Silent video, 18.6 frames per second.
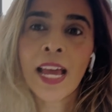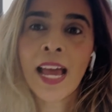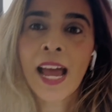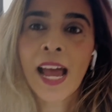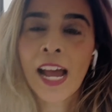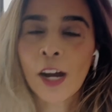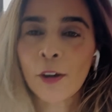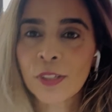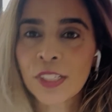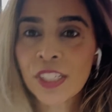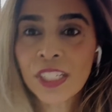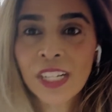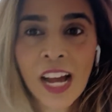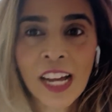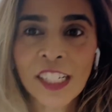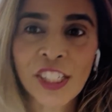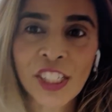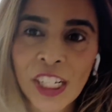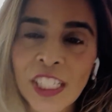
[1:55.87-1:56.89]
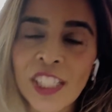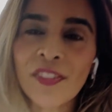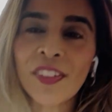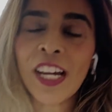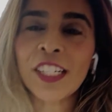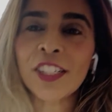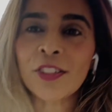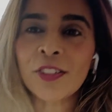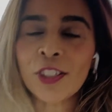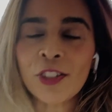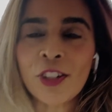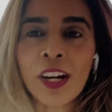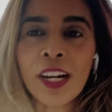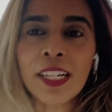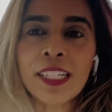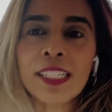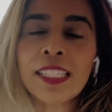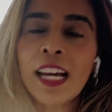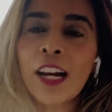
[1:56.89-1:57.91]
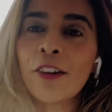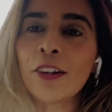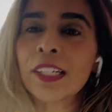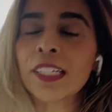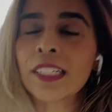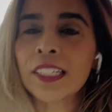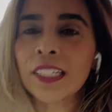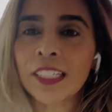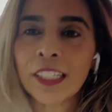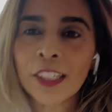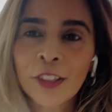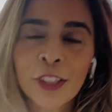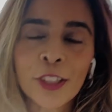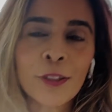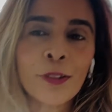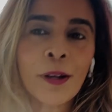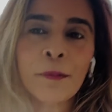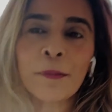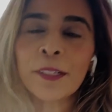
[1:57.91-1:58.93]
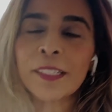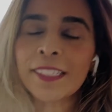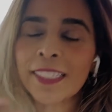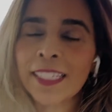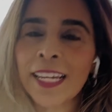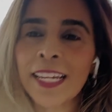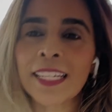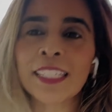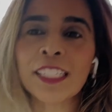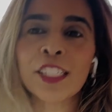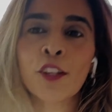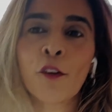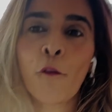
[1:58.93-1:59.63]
how it's not just vaginal dryness, how it can kill you. I've been saying this